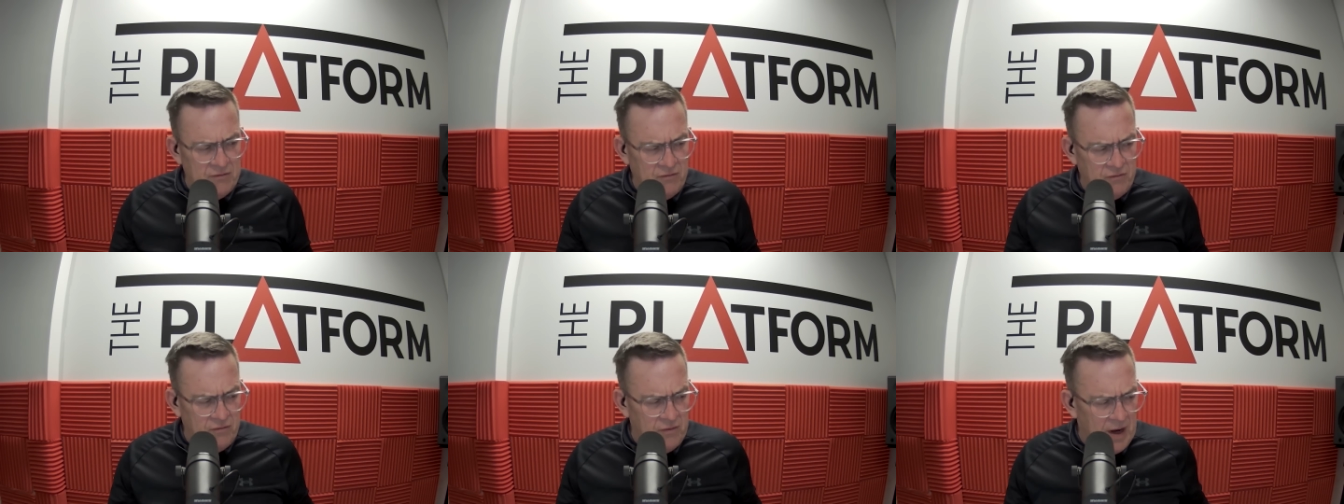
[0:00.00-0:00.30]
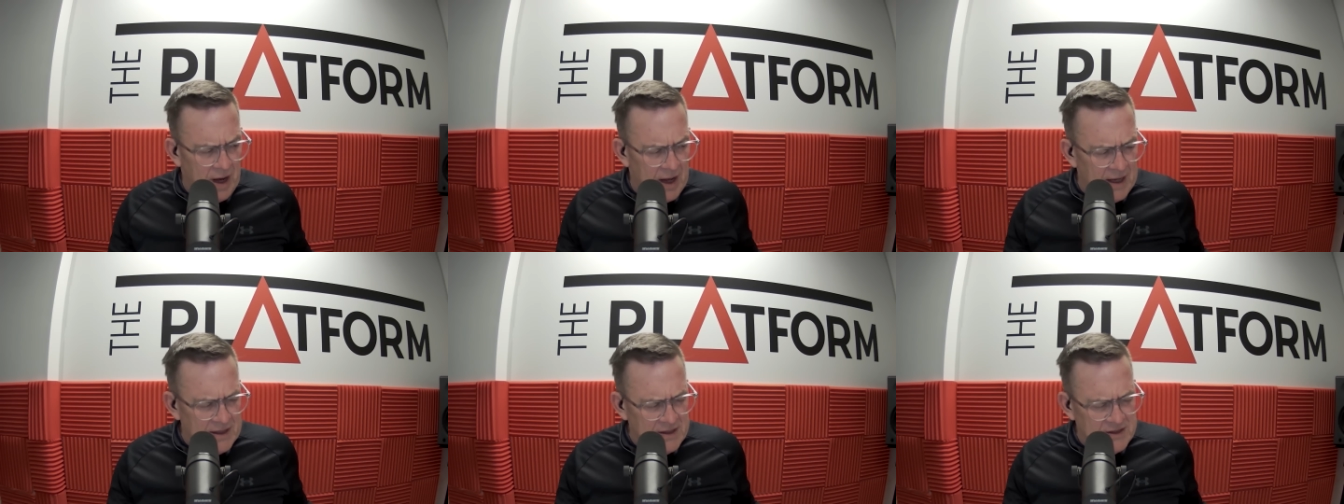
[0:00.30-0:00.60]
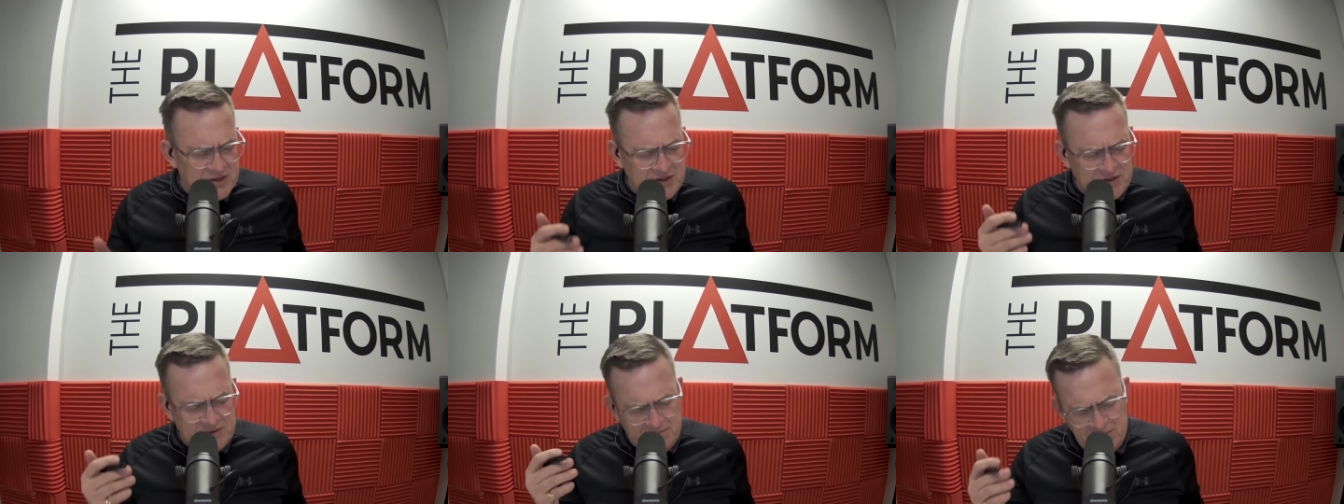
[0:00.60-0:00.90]
uh,
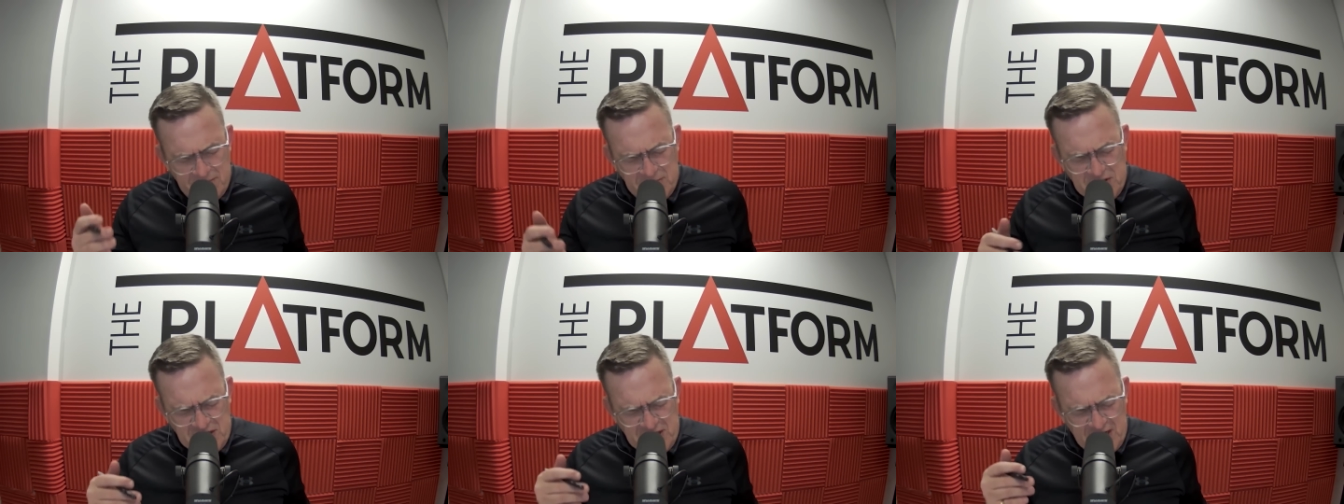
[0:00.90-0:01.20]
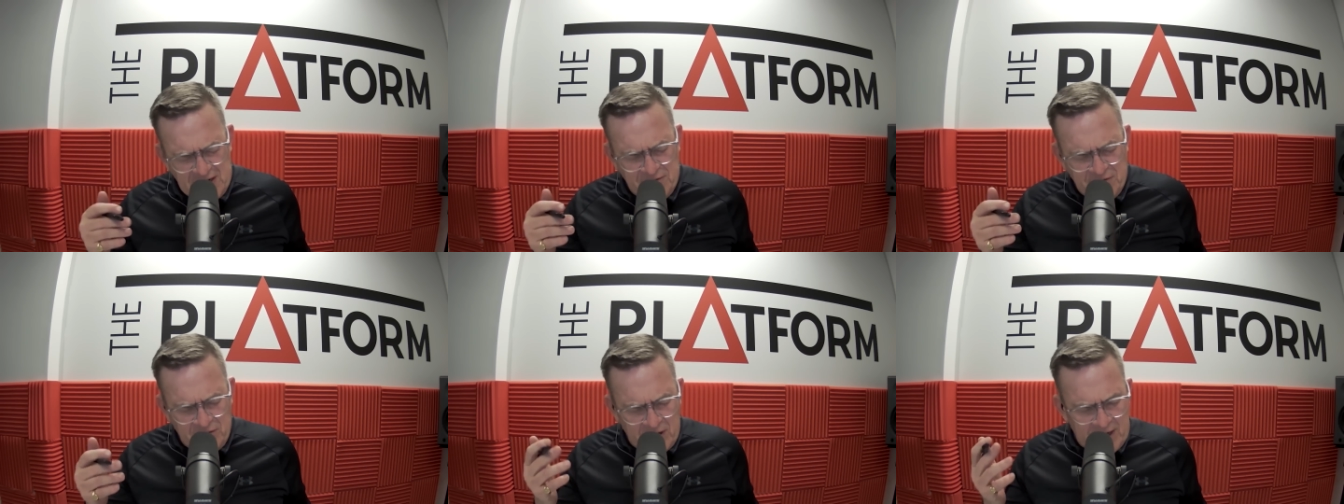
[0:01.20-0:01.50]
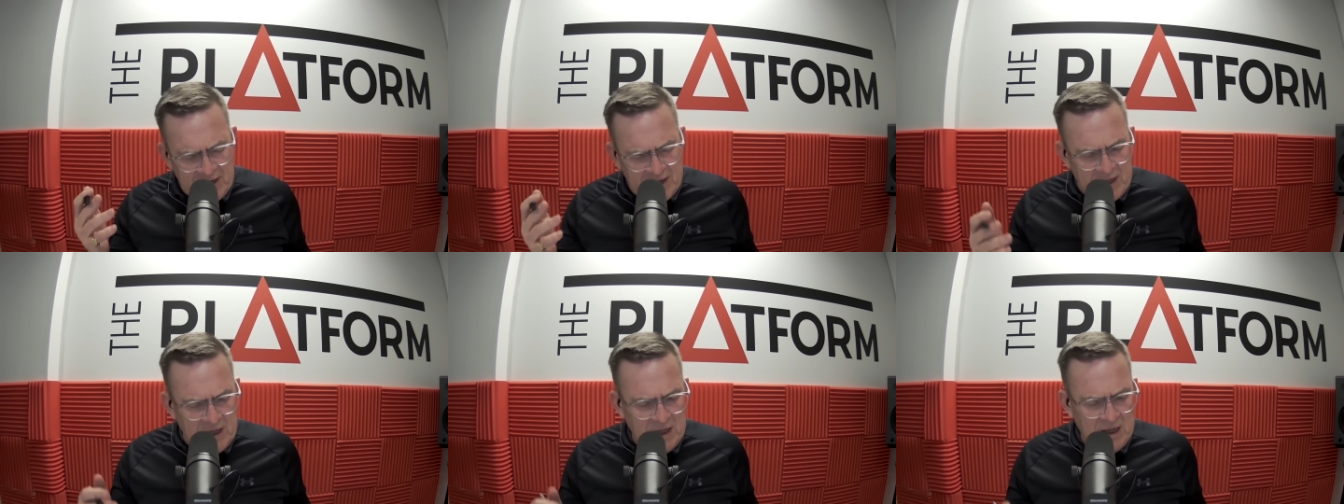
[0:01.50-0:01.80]

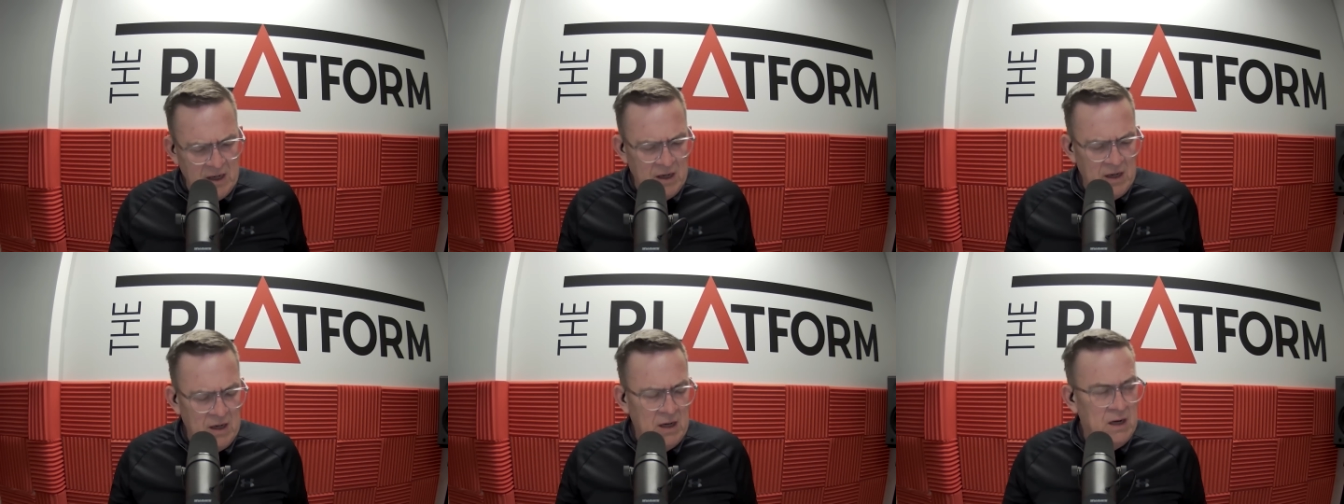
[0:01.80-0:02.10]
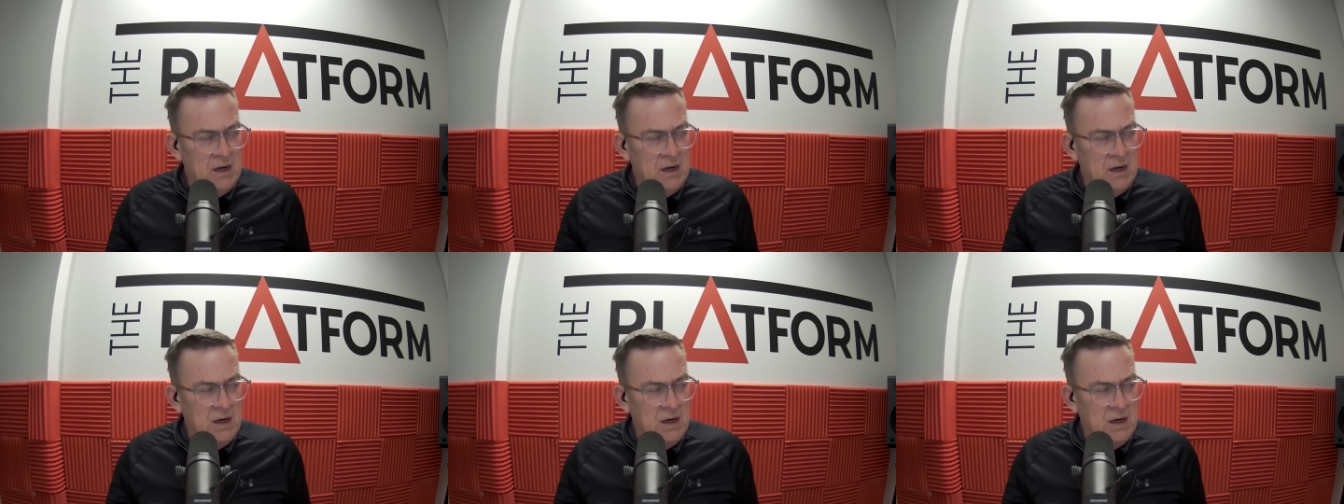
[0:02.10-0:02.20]
generally